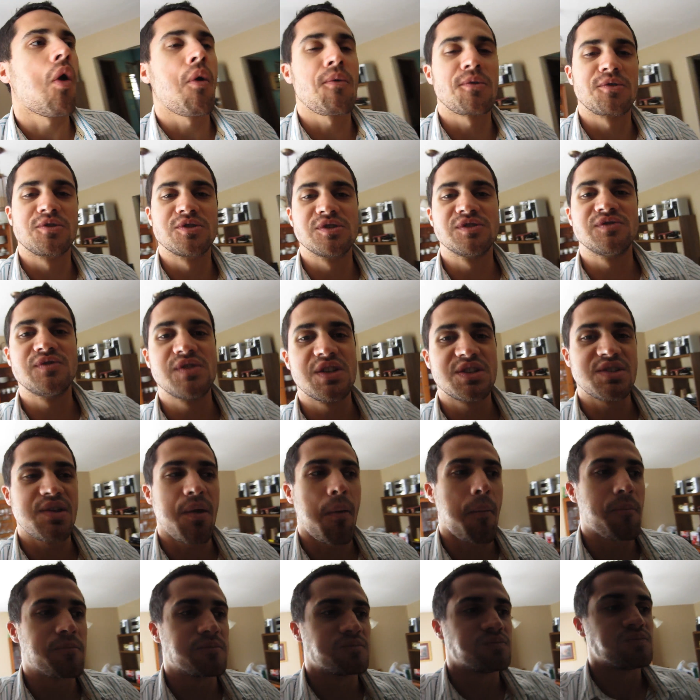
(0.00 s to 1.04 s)
We're going to
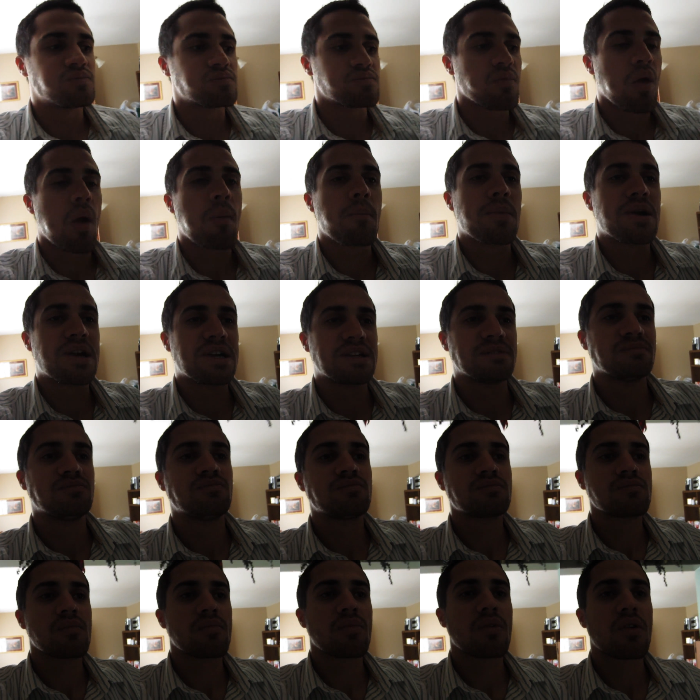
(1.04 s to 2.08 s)
visit my
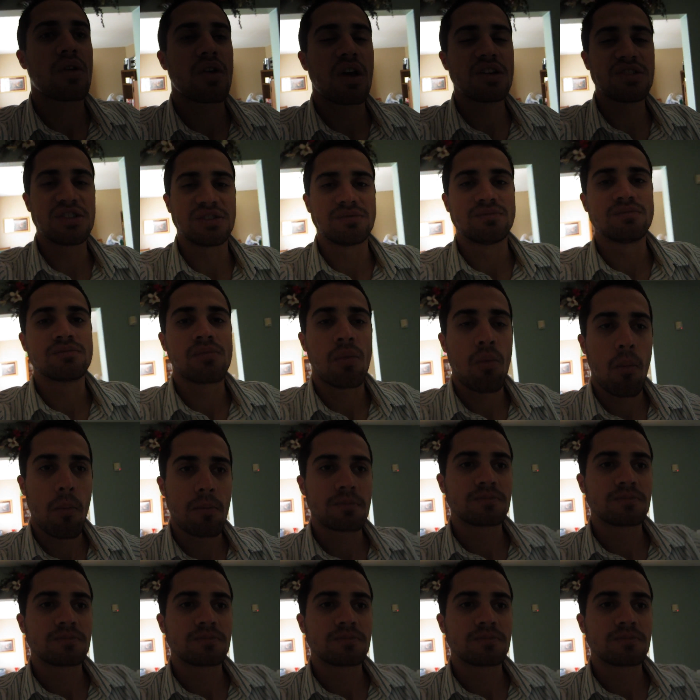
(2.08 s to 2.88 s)
cousin